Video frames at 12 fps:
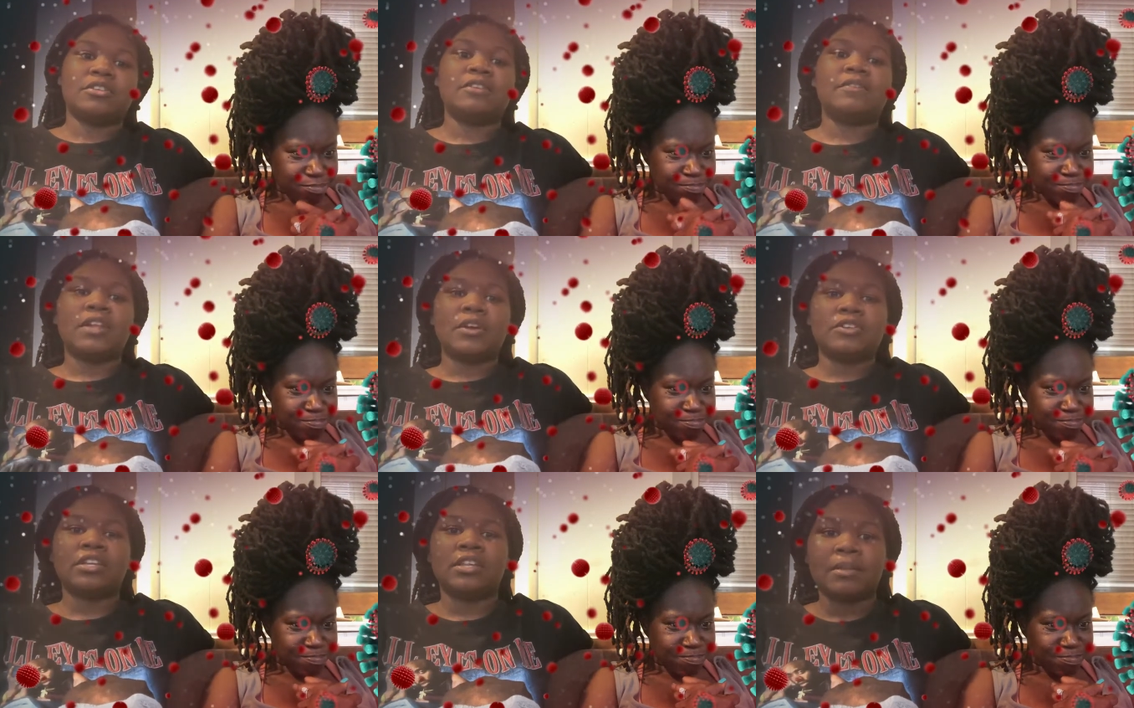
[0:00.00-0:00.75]
Speaker 1: Even
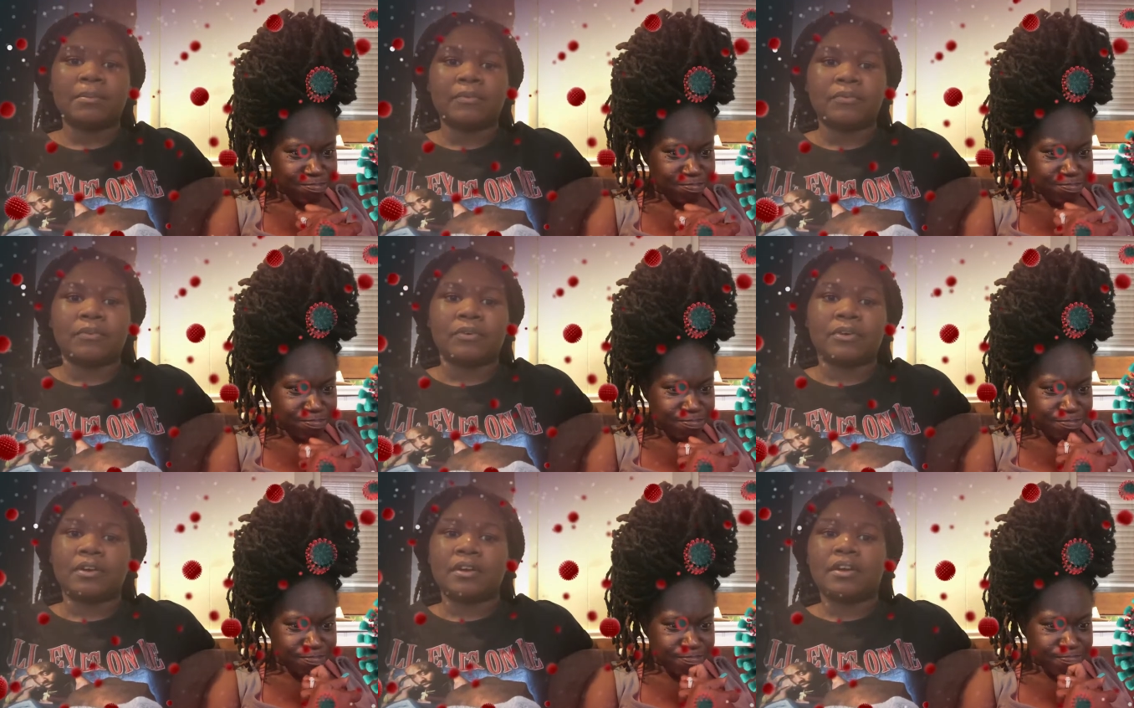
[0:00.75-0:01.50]
though she did
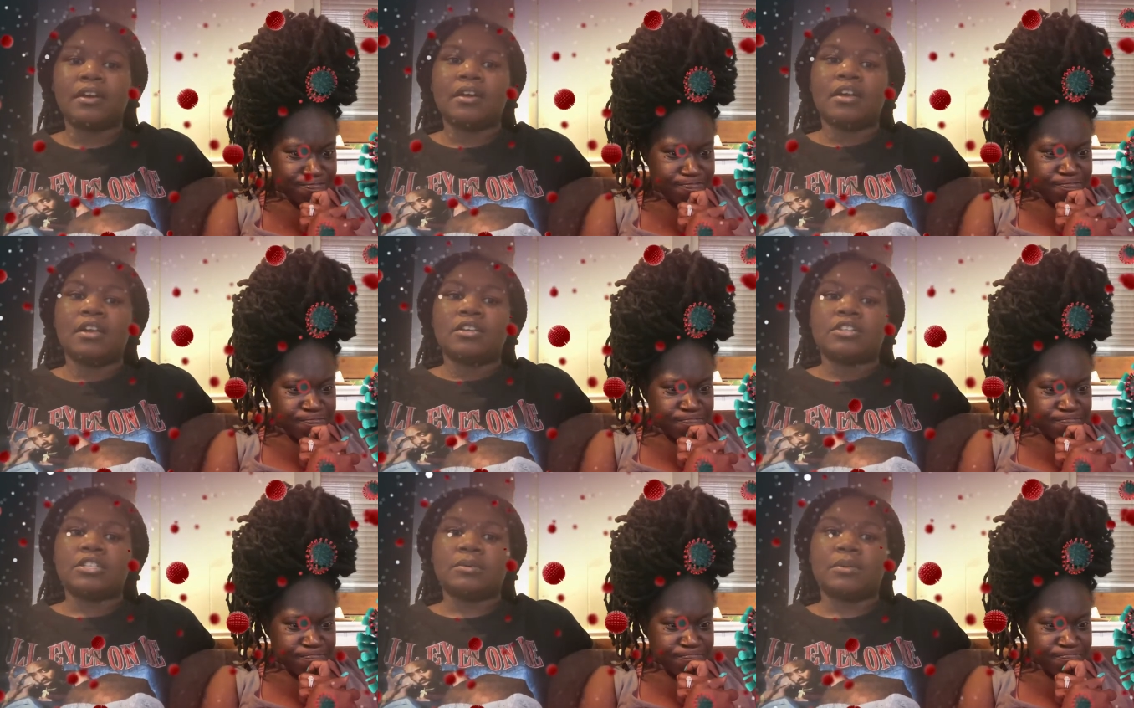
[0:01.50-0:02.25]
before,
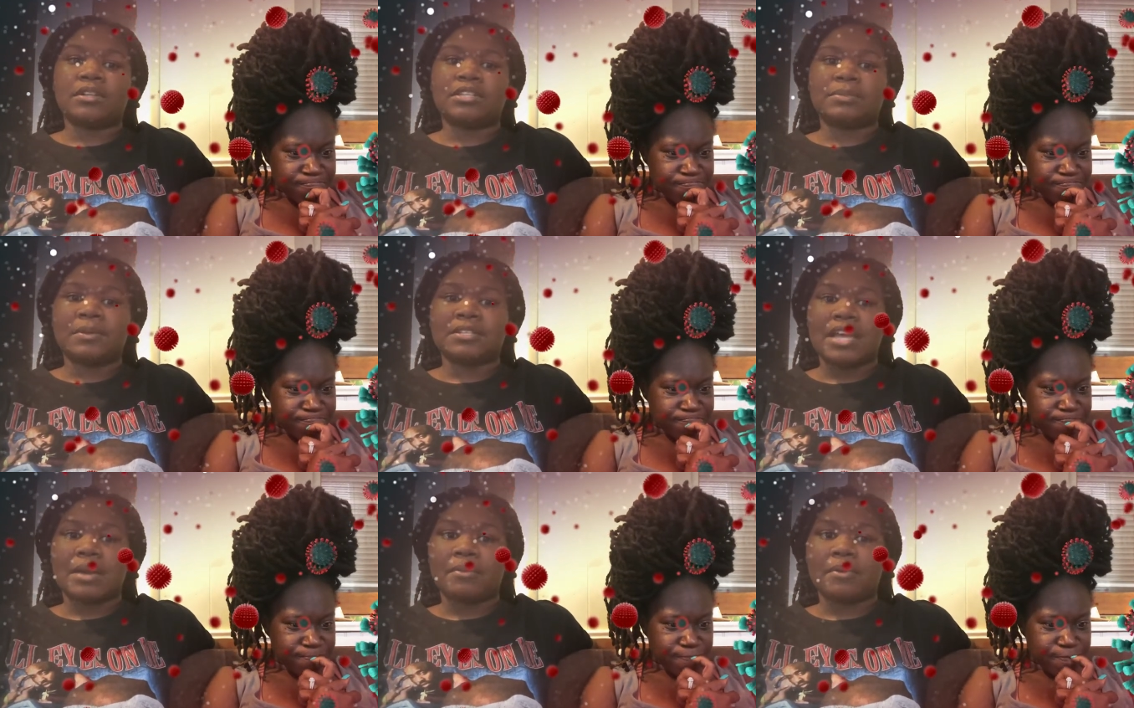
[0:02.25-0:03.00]
she wanted to spend
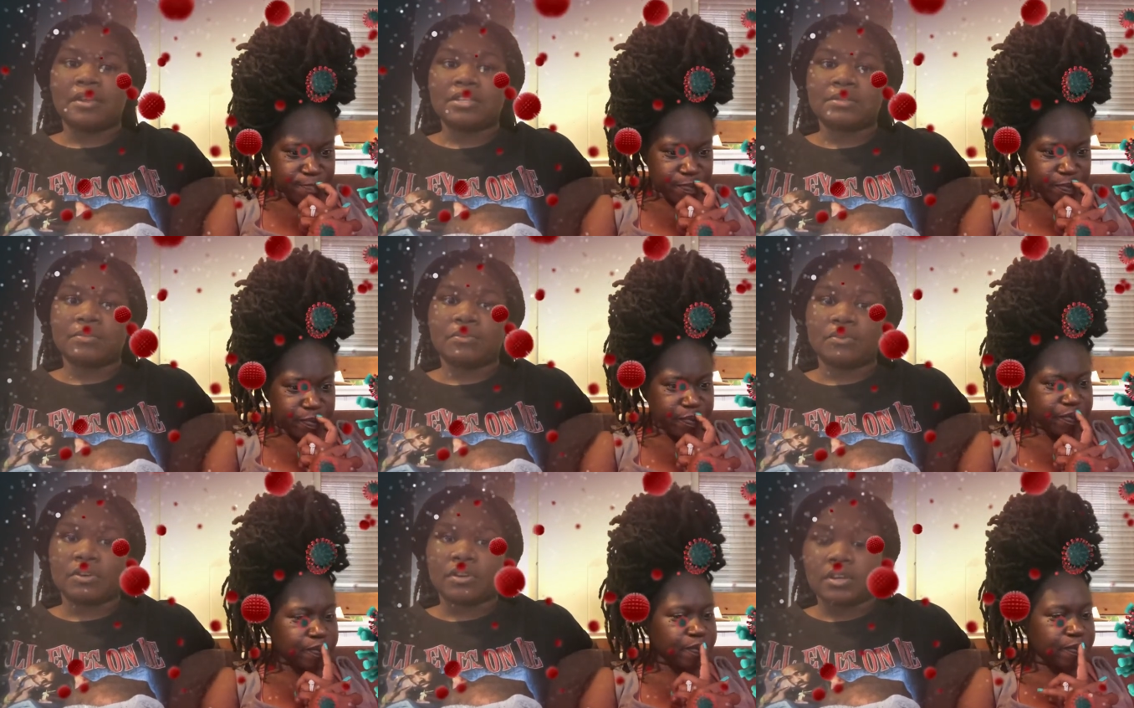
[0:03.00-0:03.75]
time with us
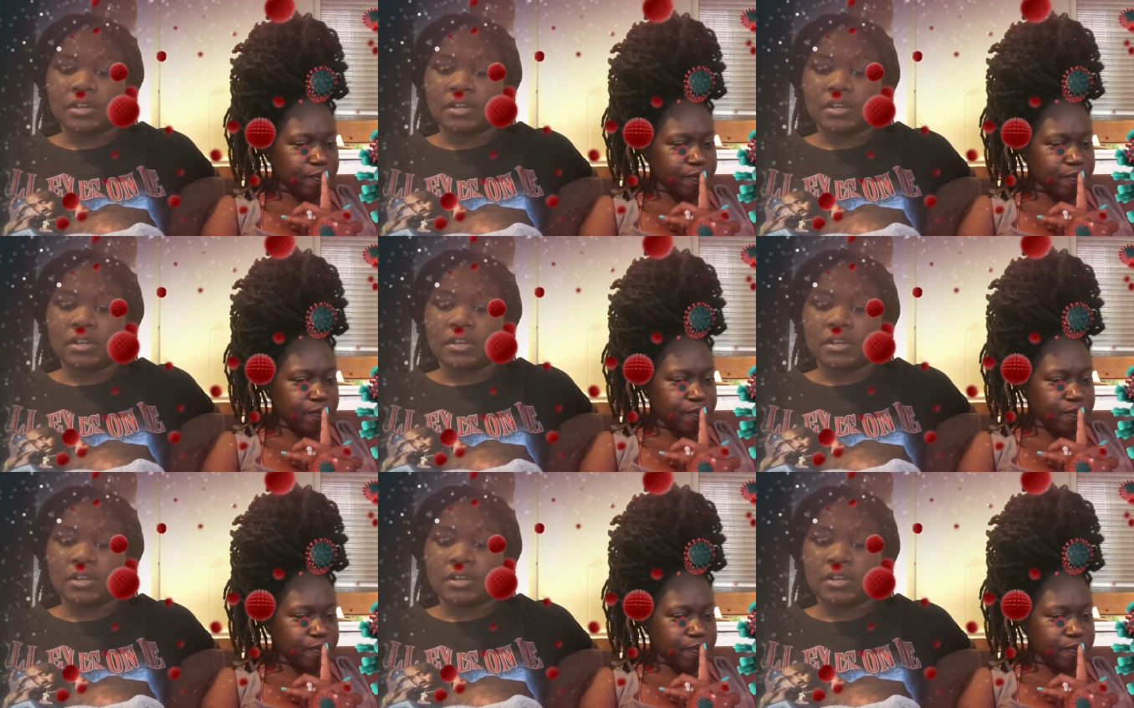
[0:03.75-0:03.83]
more